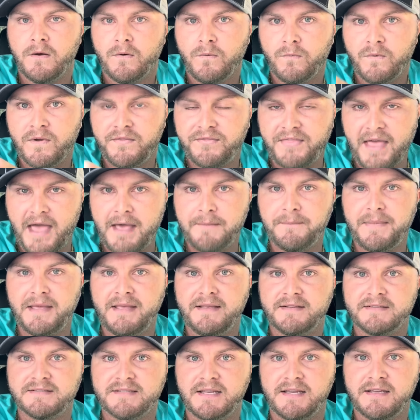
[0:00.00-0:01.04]
With that
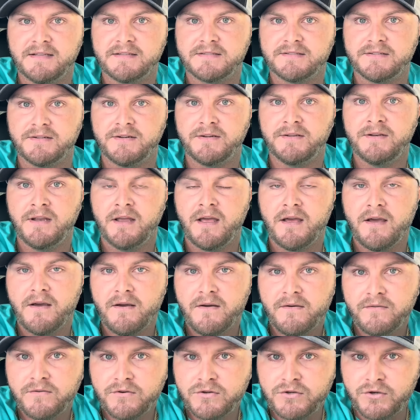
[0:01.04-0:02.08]
being said, son,
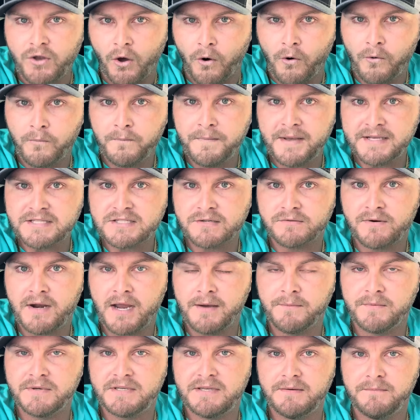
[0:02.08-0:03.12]
don't mess
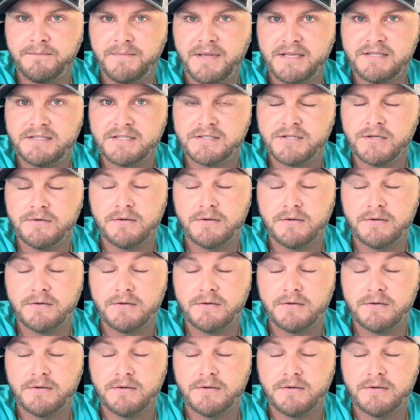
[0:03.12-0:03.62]
around with them bitches.